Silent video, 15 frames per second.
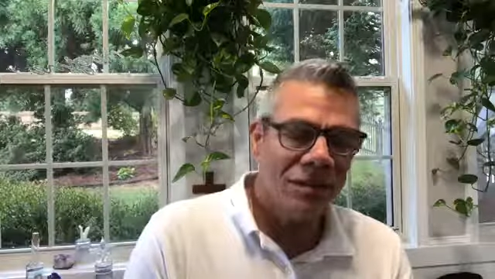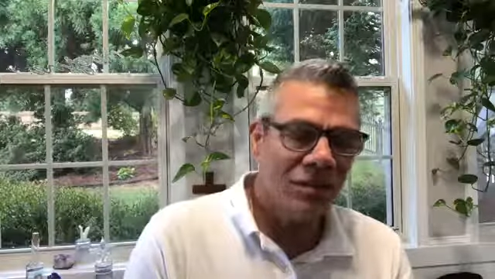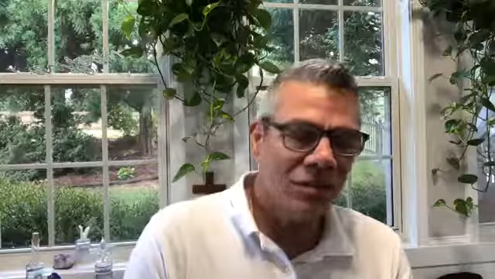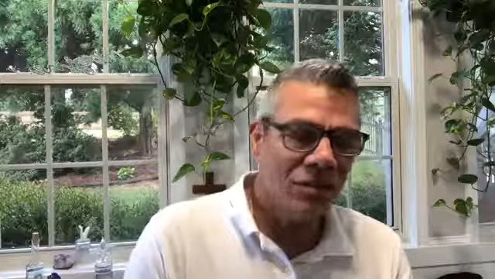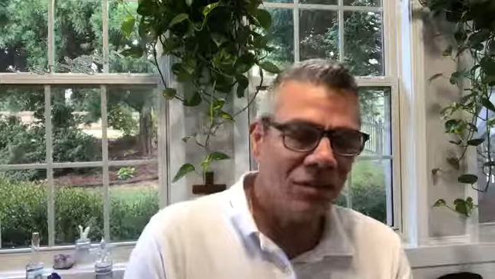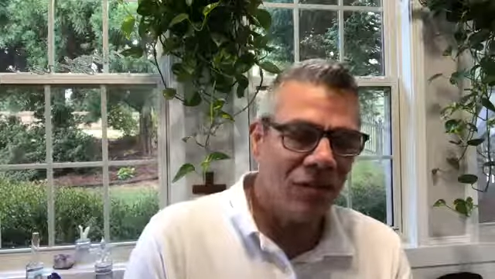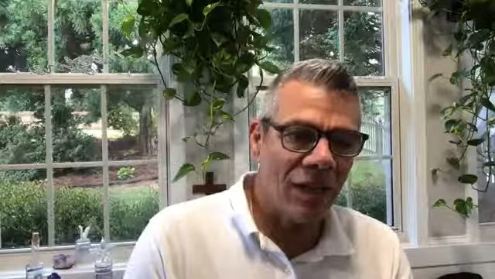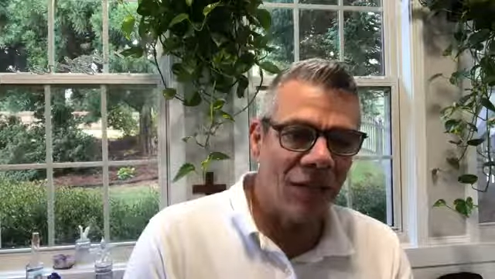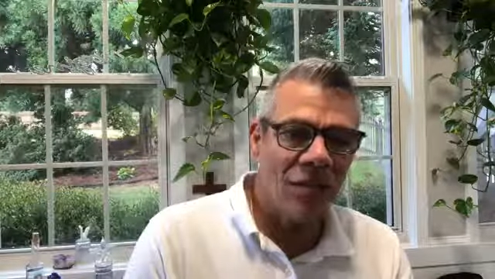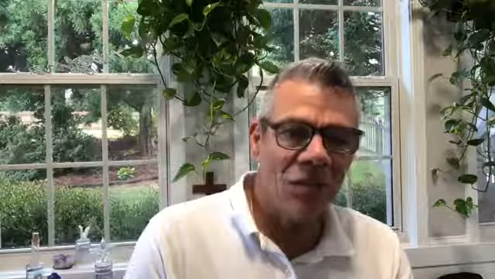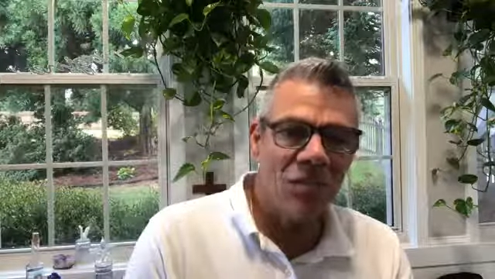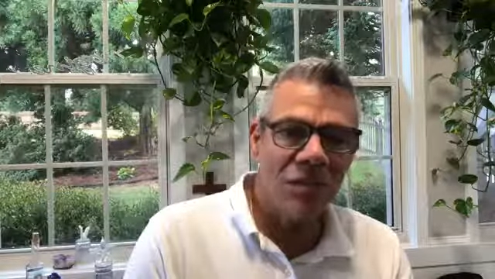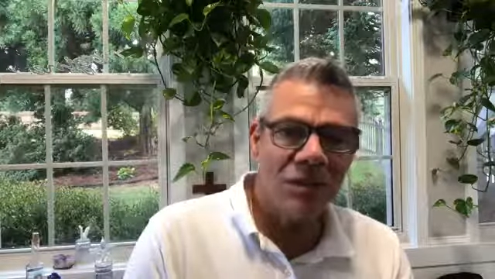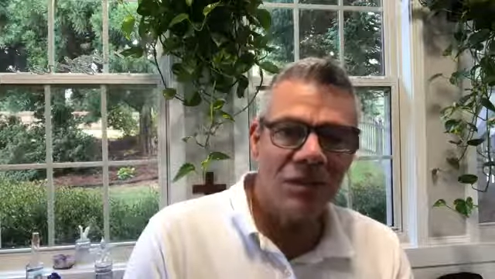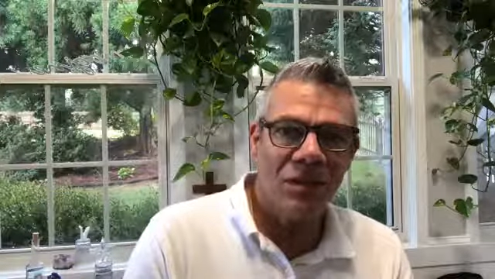challenge
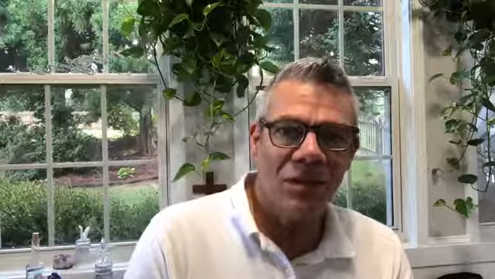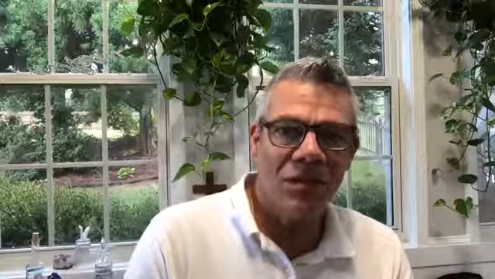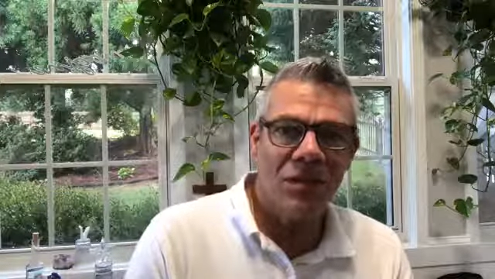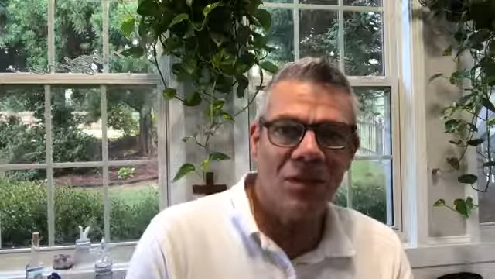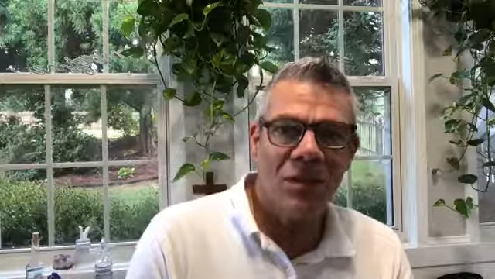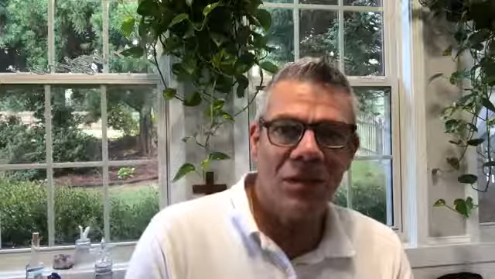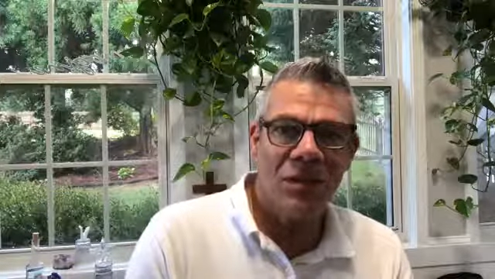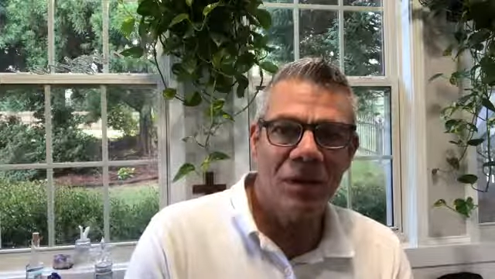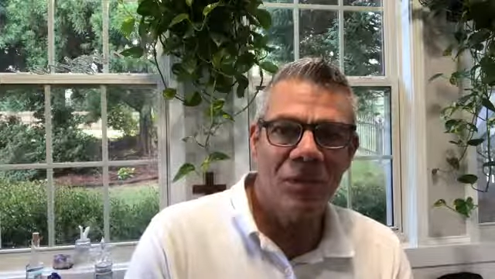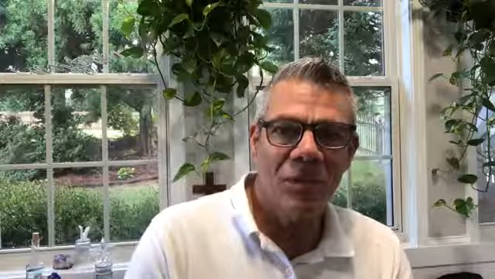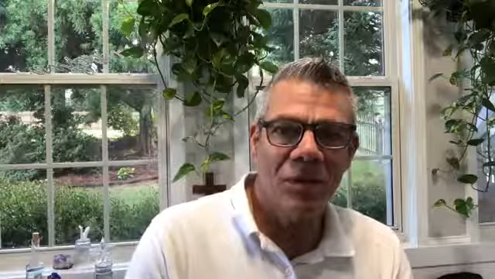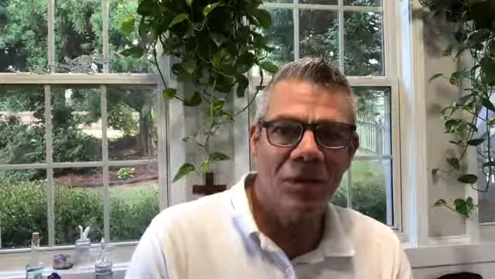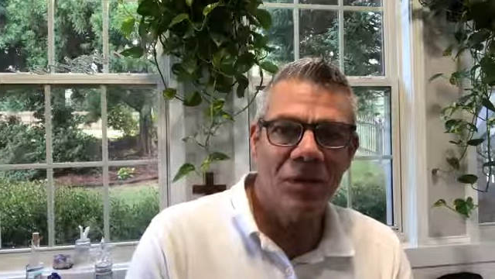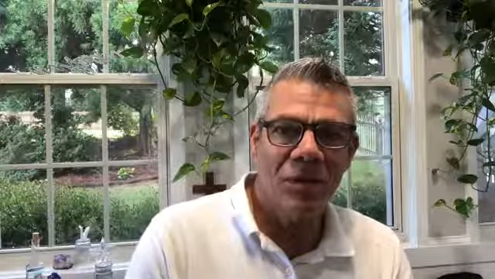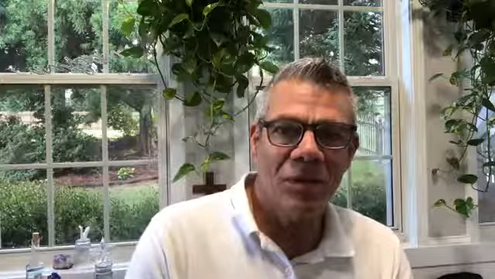myself to be around
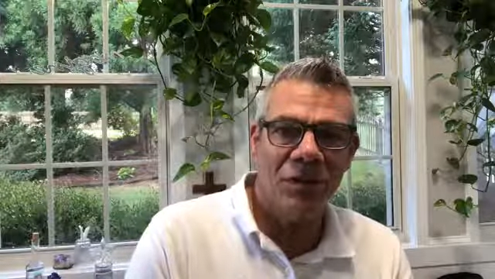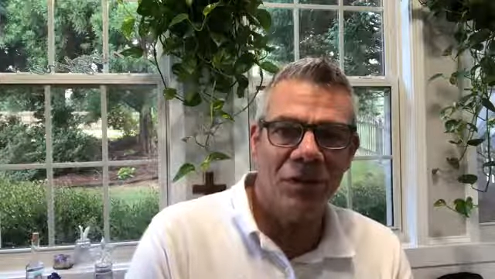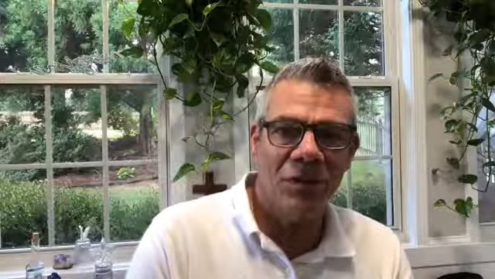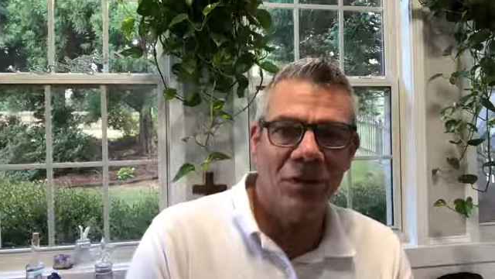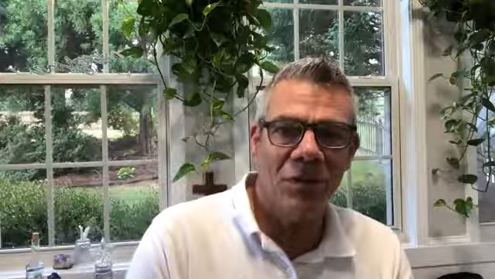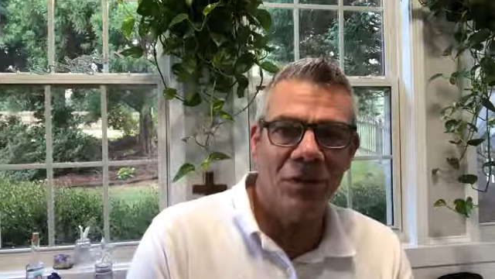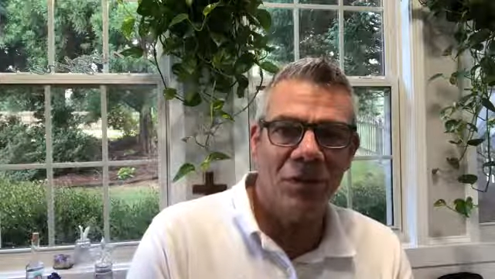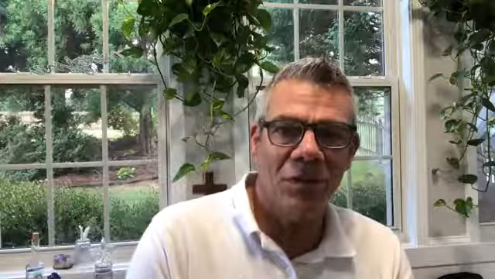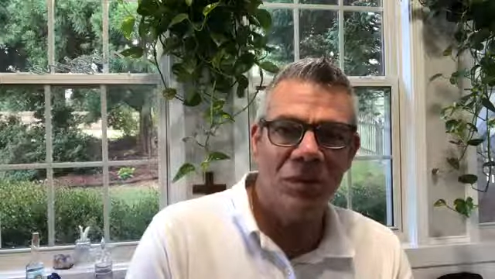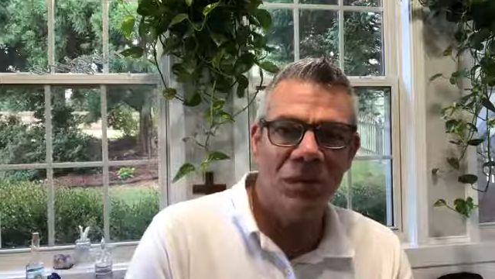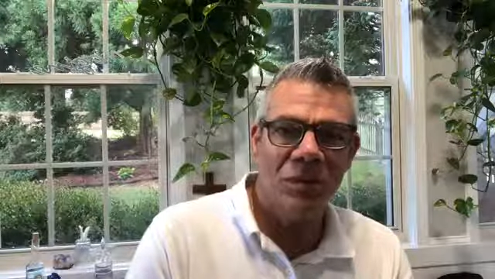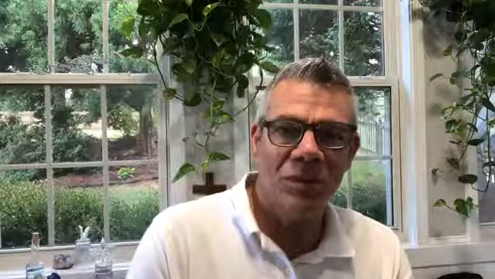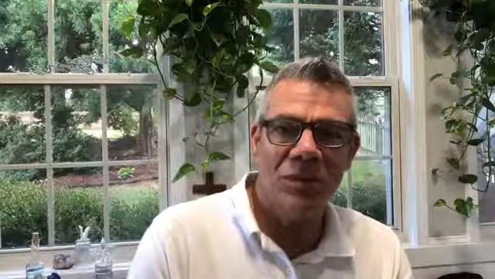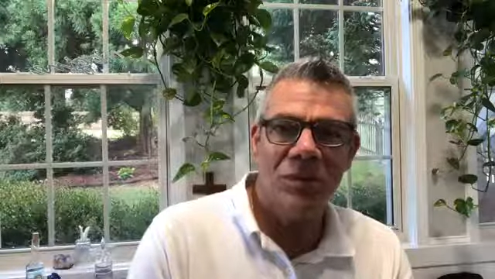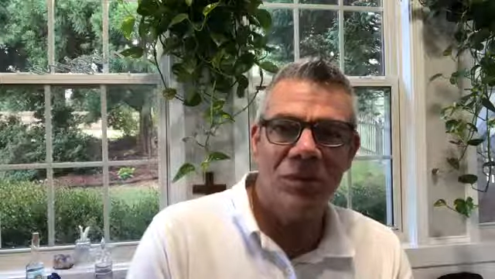people that are doing what I
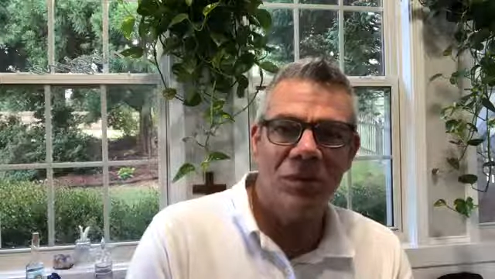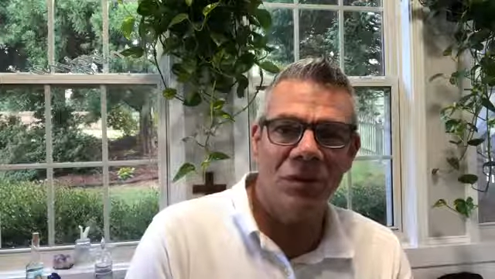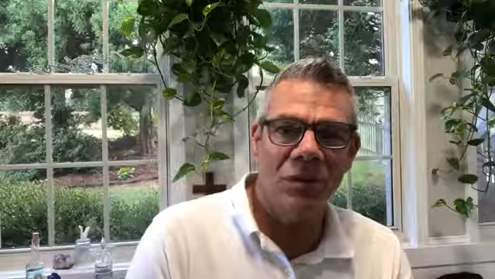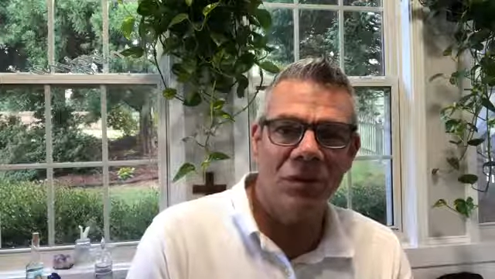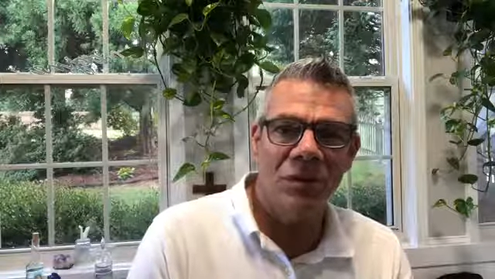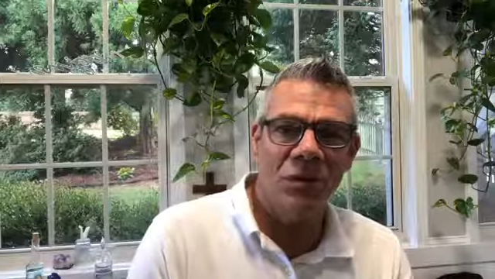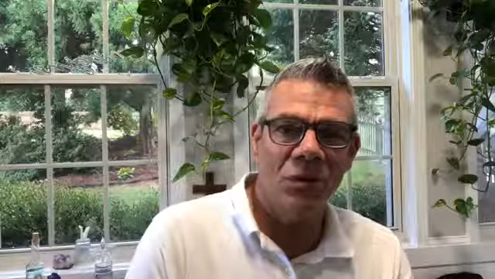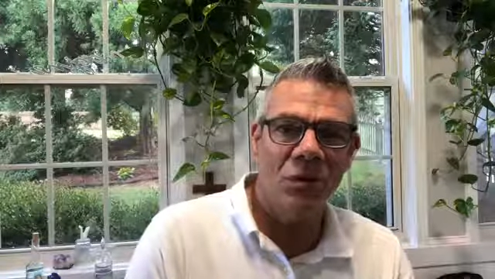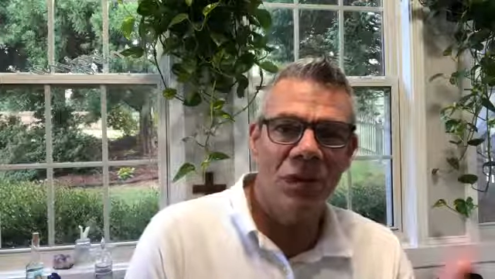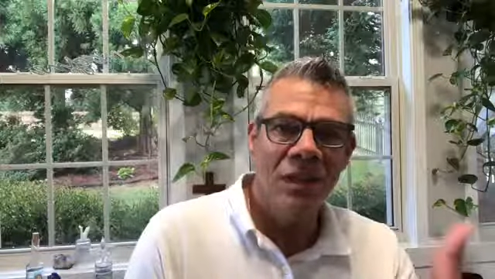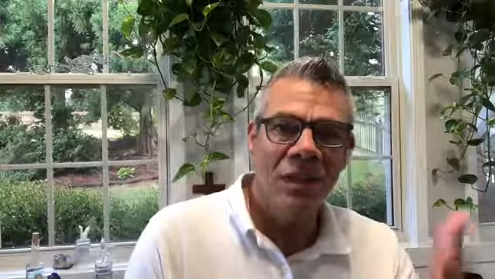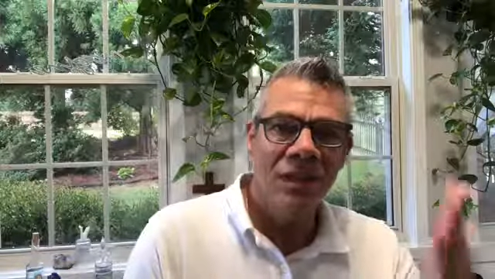really want to do